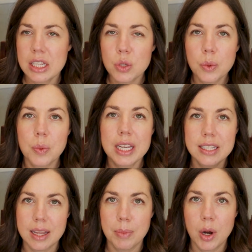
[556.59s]
And so when we get
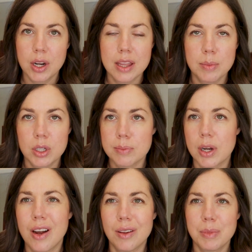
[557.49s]
to that part in the book
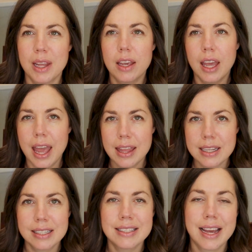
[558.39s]
spread, I'll be like, hey,
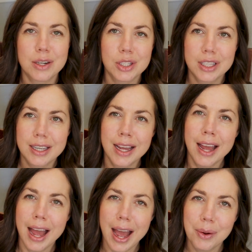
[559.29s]
this is actually
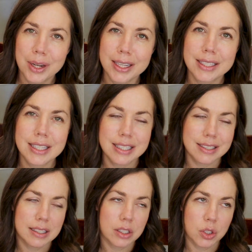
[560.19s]
how it is, this
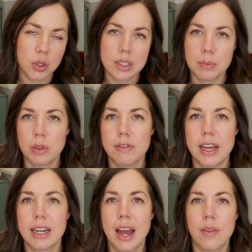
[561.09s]
is a little too
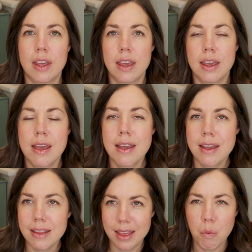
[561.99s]
simplified how they
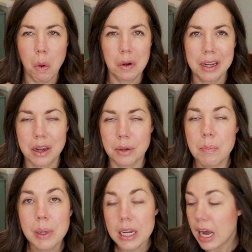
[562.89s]
they wrote it here.
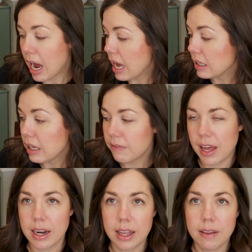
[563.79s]
But I love
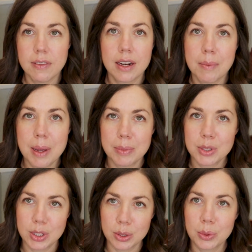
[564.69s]
that. I love that I'm able
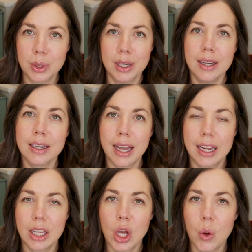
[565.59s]
to
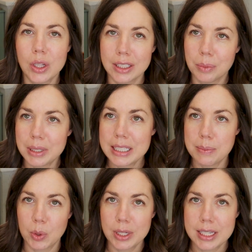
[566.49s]
kind of go a little bit
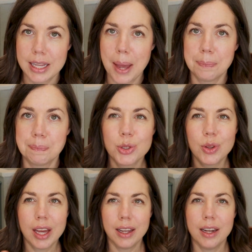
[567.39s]
deeper into that.
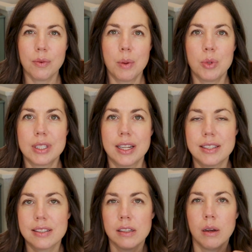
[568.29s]
So that kind of
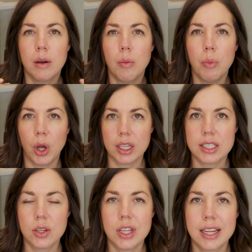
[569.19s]
represents
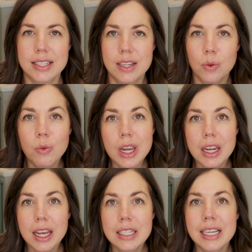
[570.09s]
books. So that's the
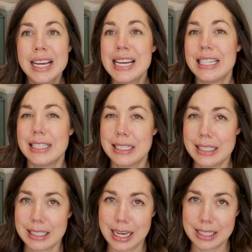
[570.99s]
read it,
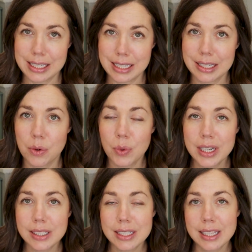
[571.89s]
discuss it.
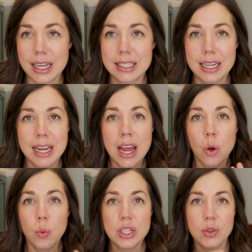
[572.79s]
Read it, discuss it.
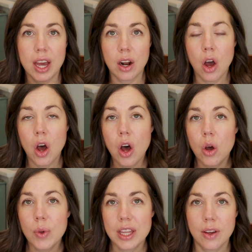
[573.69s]
We do that
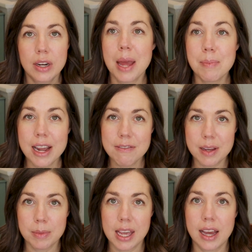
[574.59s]
all week long, and my
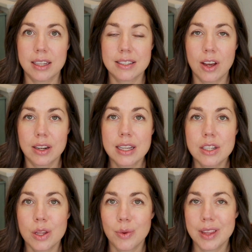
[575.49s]
family has gotten
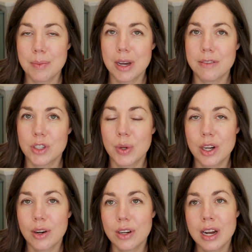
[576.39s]
into the rhythm of
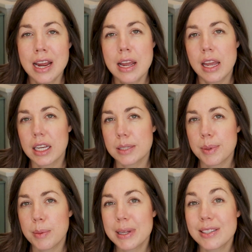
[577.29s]
doing our
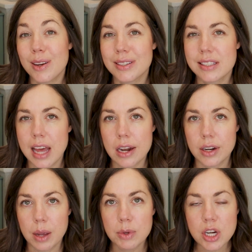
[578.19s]
experiments on
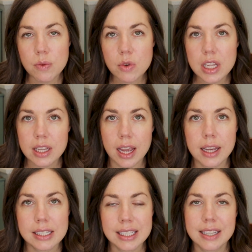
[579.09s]
Saturday, which I really like
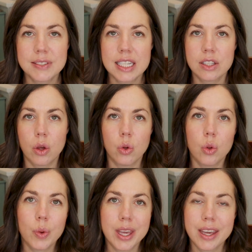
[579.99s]
because it gives us the
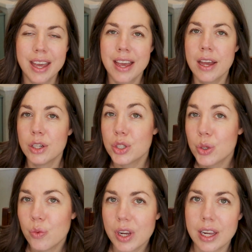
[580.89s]
whole week
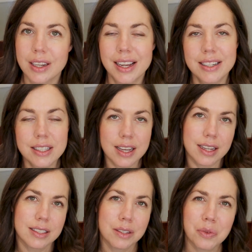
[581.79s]
to read and
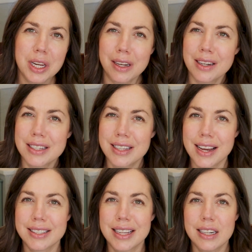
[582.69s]
discuss and read and
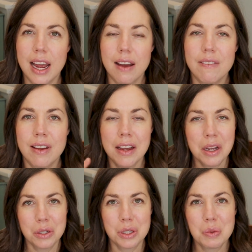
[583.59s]
discuss and have
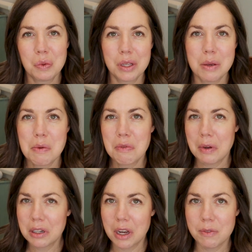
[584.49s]
just really
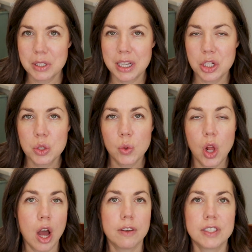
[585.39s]
fun conversations.
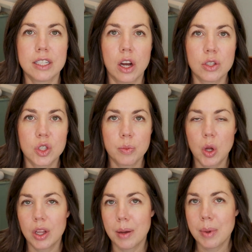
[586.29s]
We'll often also
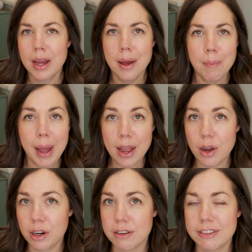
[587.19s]
pull up
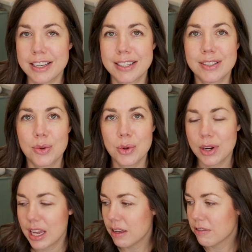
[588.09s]
biographies,
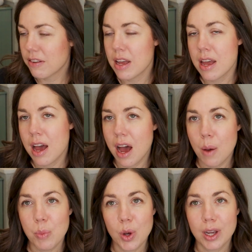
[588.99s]
or if
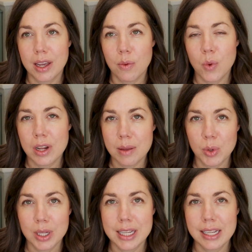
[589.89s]
a book. One of the
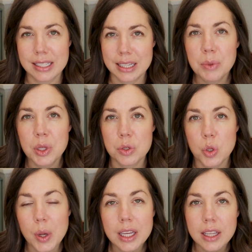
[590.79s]
books has some of those
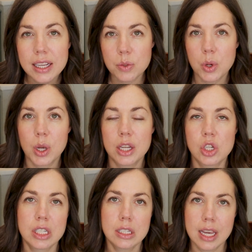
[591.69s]
quick links where you can
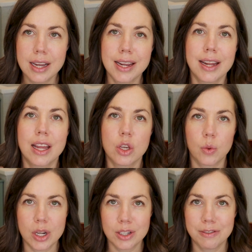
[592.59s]
just scan it and
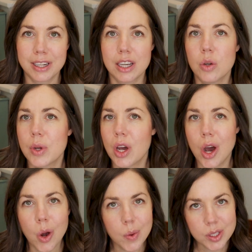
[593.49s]
you'll watch a video. We
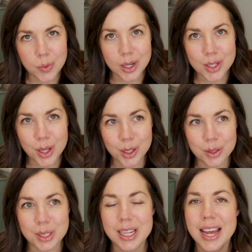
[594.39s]
always watch
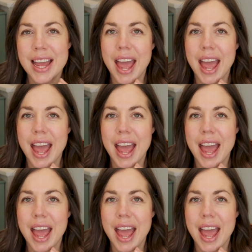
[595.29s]
those.